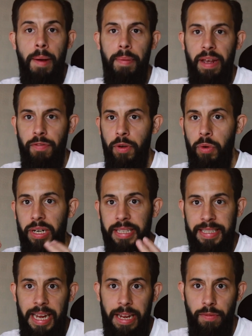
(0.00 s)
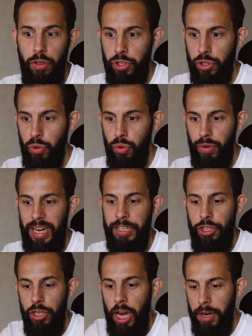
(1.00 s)
but if you want to save your story
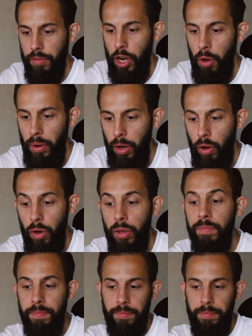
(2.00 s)
as you kind of go along,